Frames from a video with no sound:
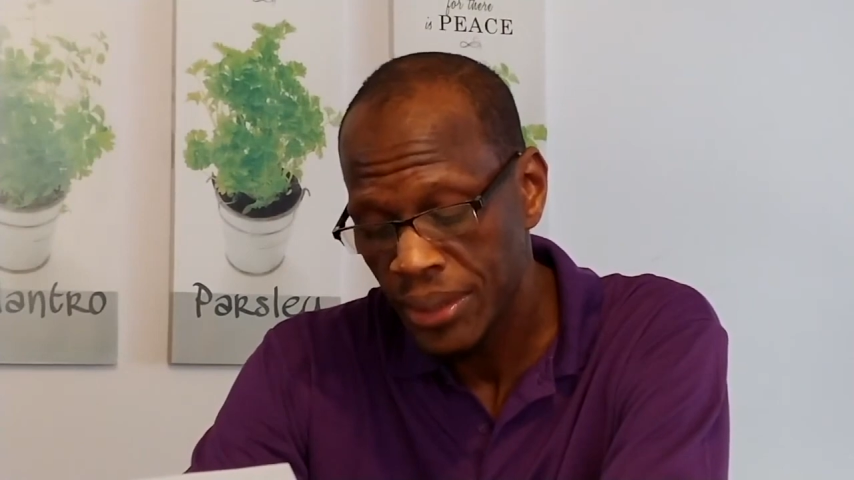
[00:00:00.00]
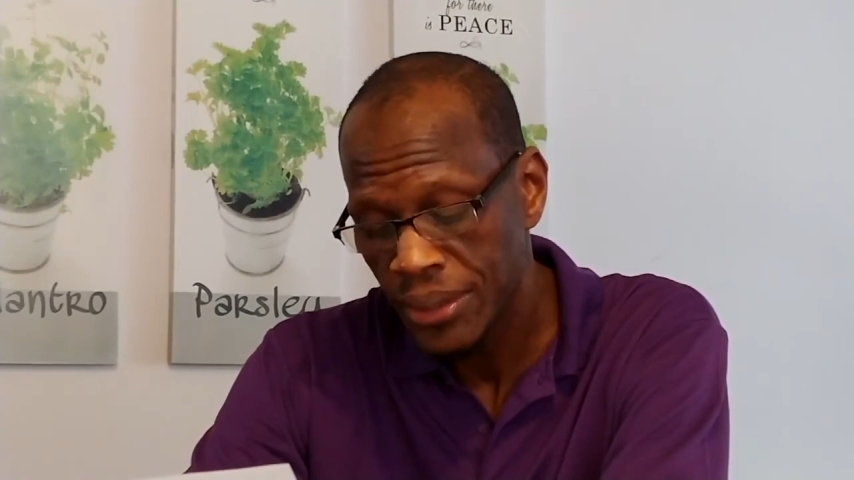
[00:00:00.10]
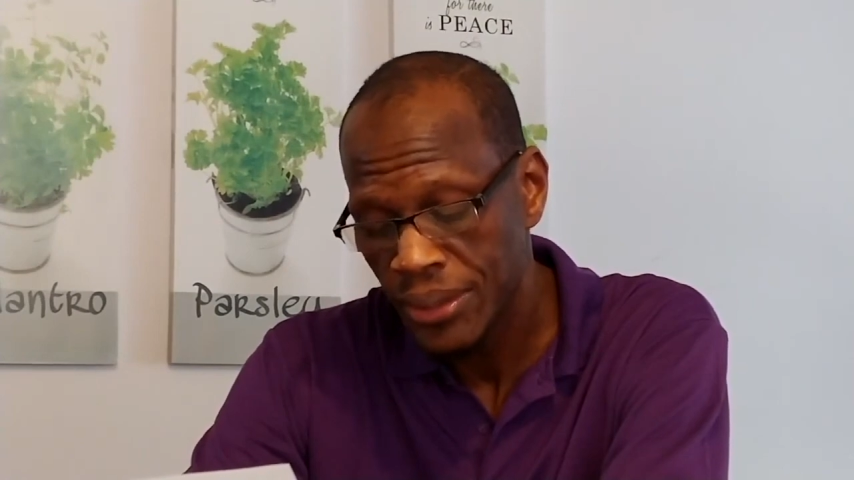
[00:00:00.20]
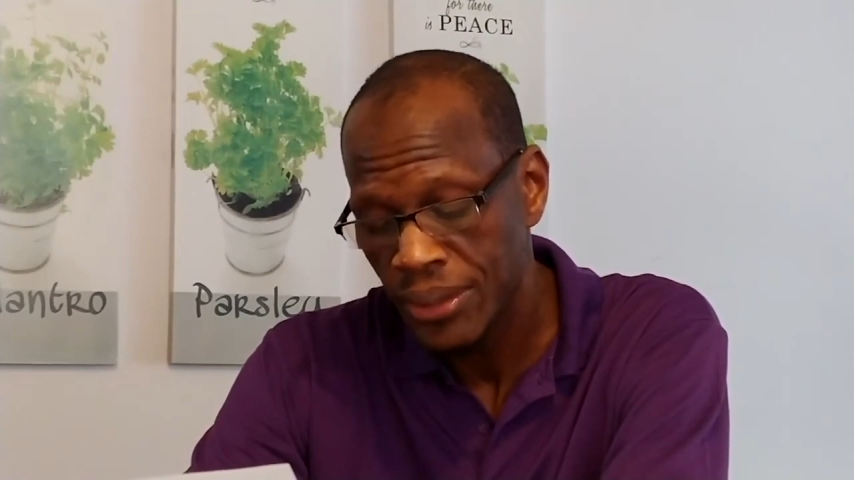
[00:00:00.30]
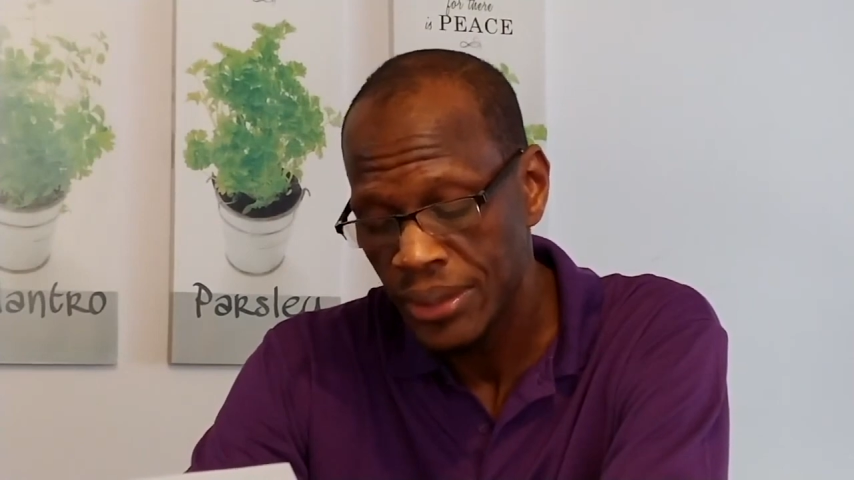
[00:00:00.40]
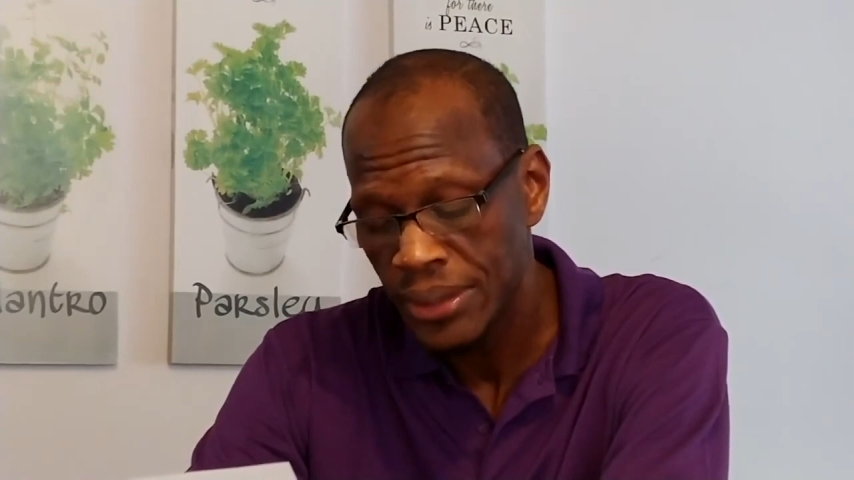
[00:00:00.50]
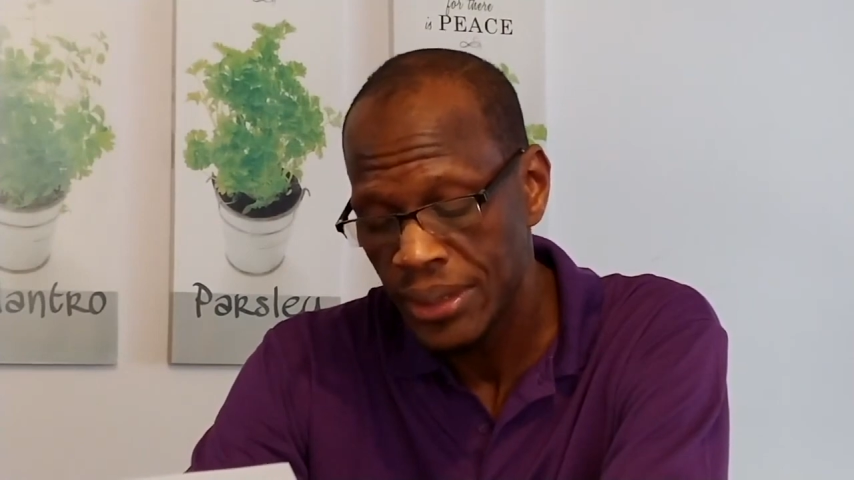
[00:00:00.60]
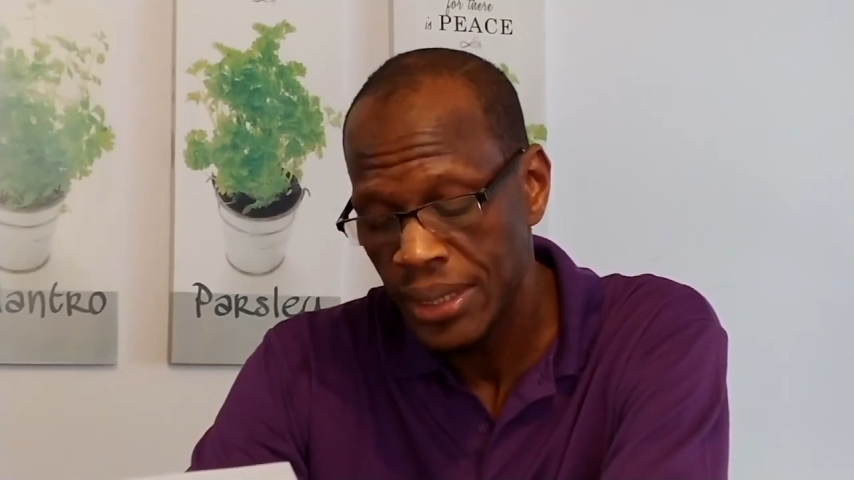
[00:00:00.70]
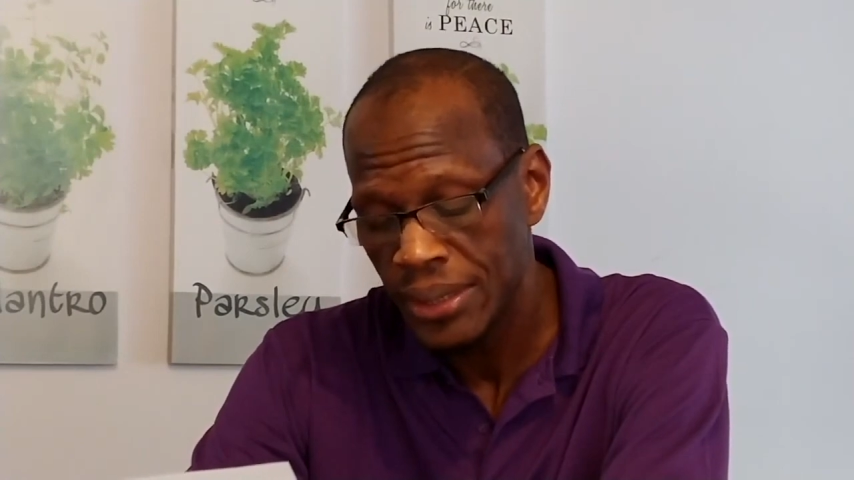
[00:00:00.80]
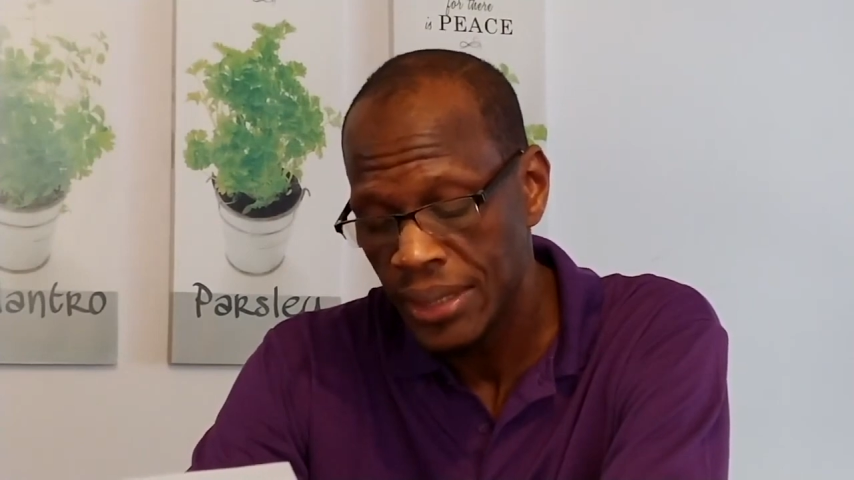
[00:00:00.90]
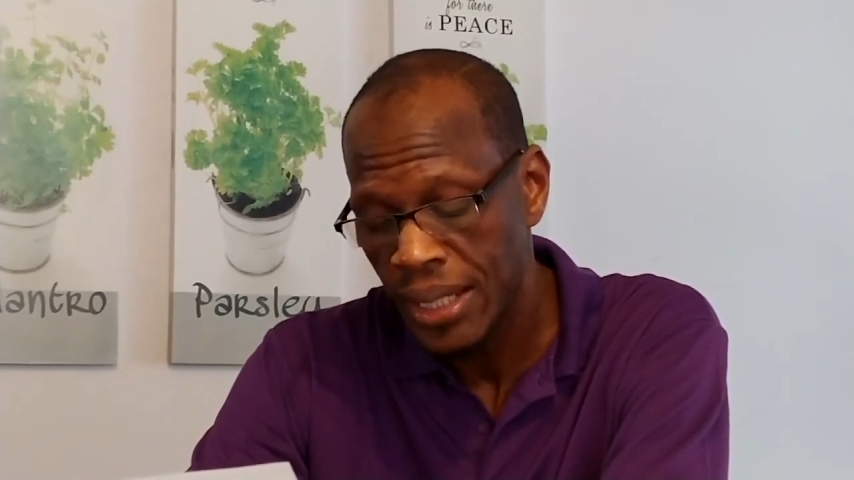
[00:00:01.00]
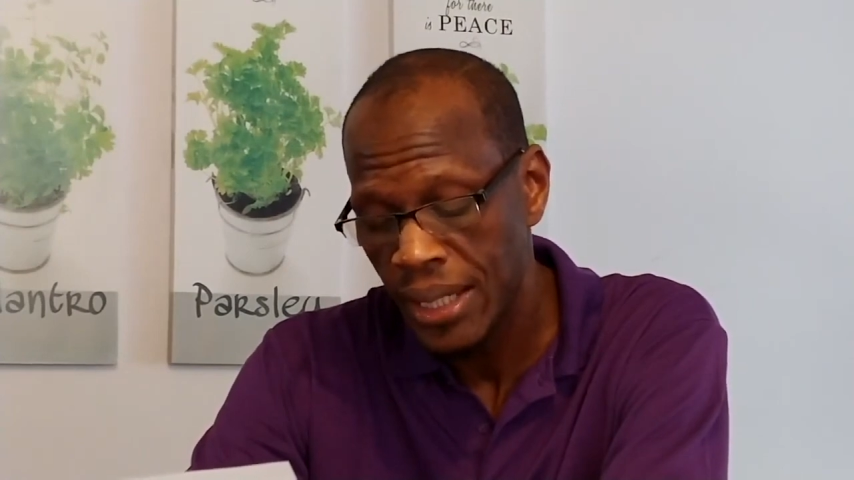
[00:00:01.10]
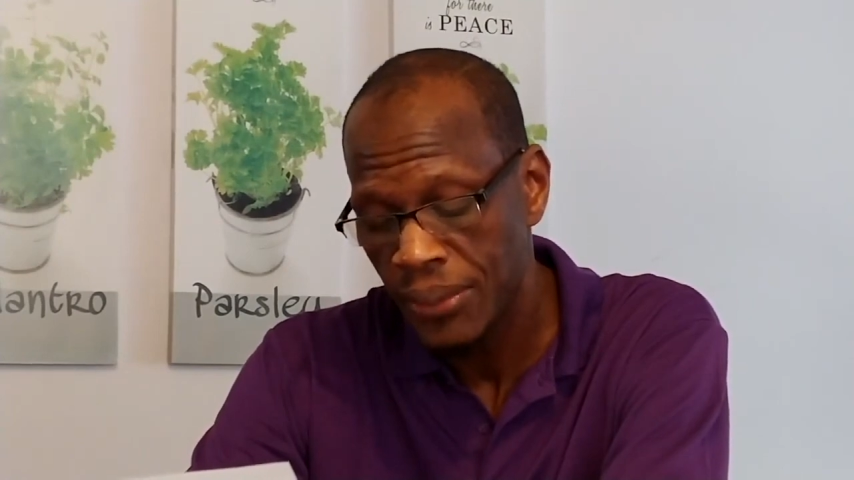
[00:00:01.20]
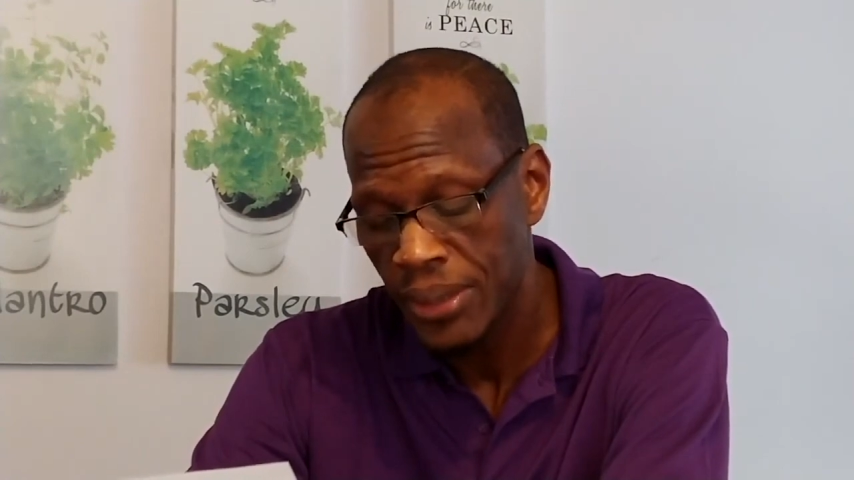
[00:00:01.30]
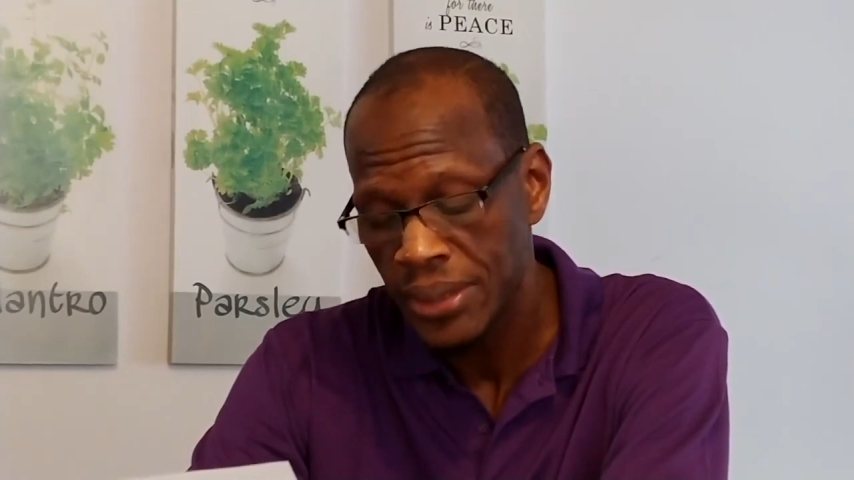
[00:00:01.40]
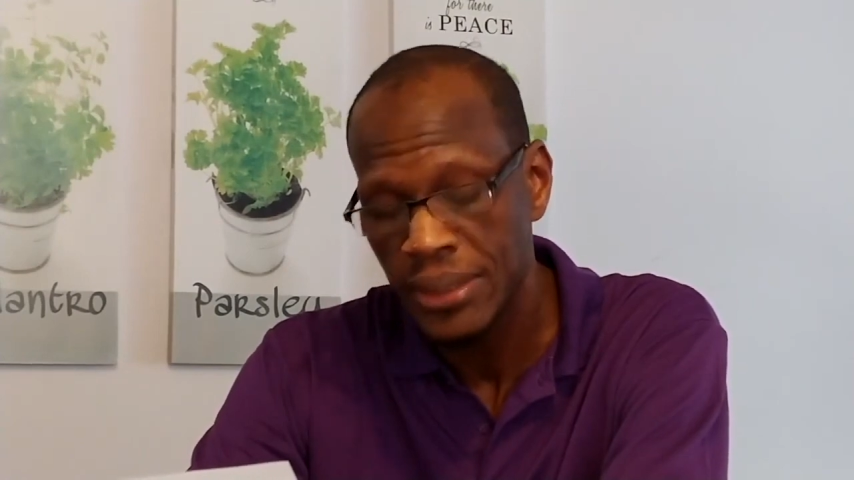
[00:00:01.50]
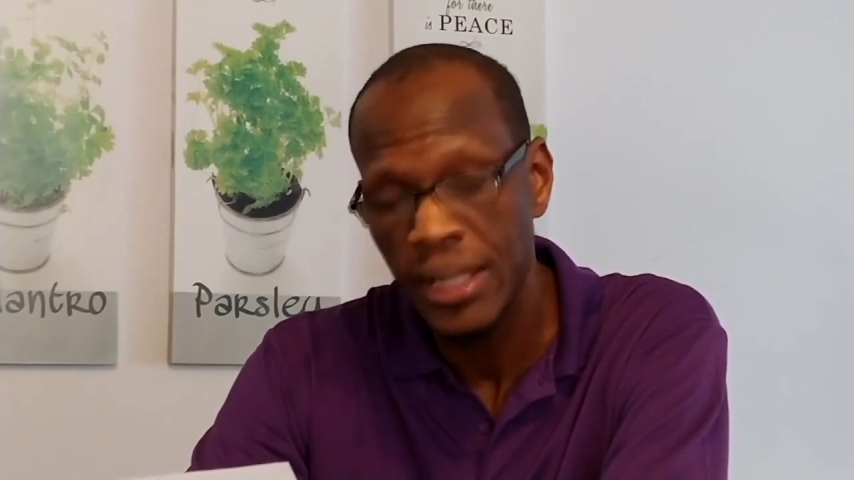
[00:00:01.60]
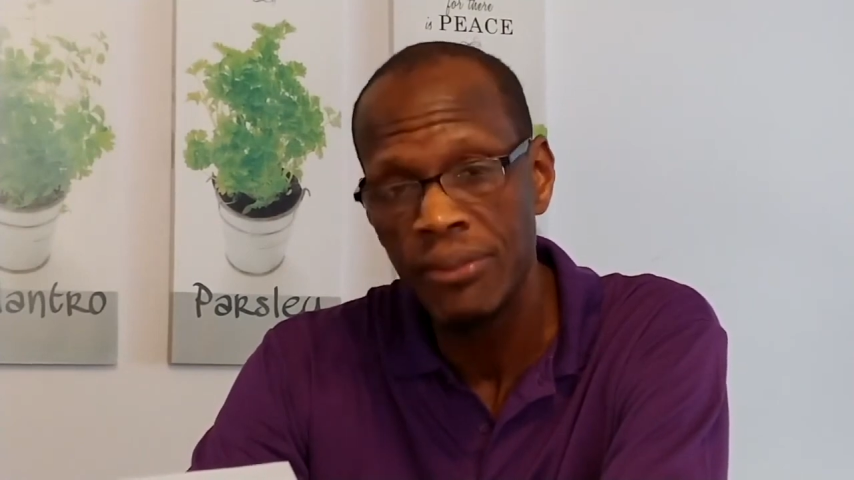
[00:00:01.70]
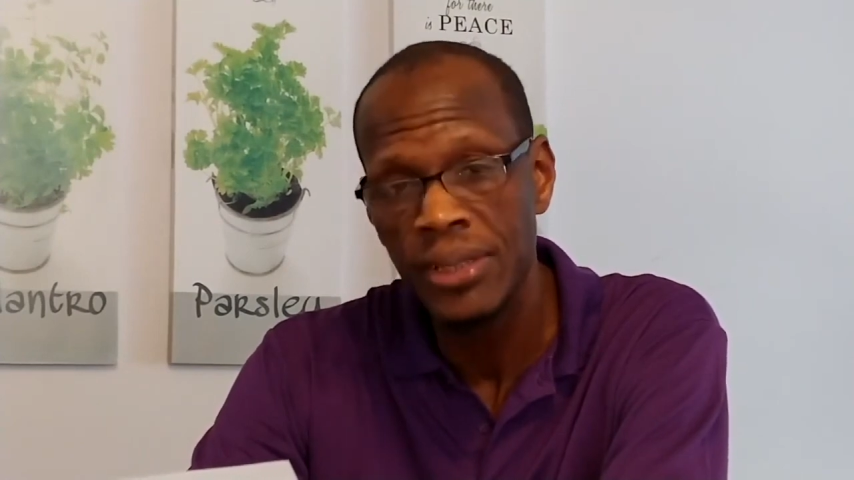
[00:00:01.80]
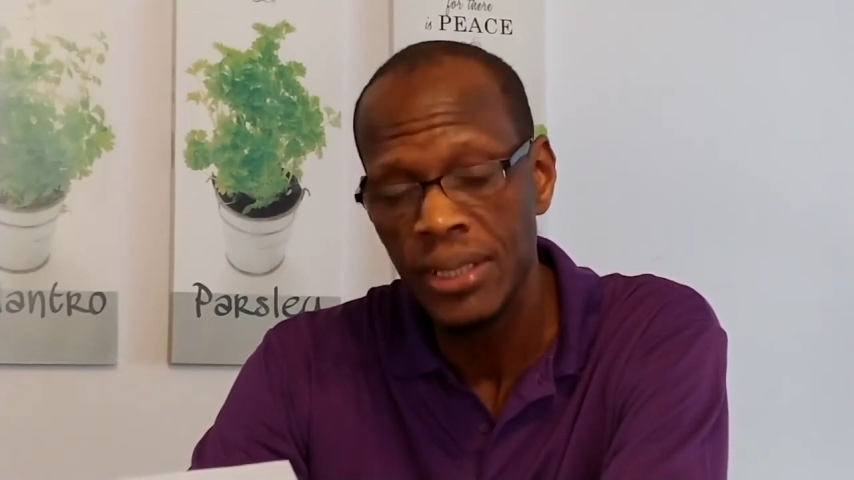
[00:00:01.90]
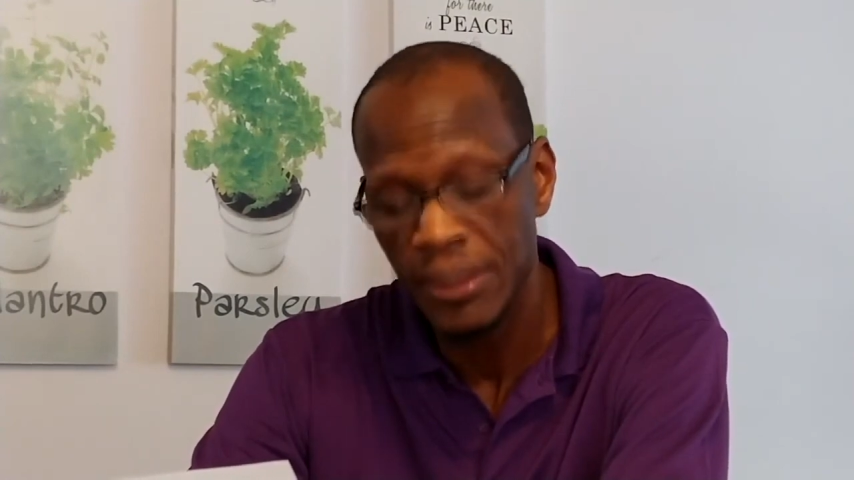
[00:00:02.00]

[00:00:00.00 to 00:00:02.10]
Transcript: on State Highway 70,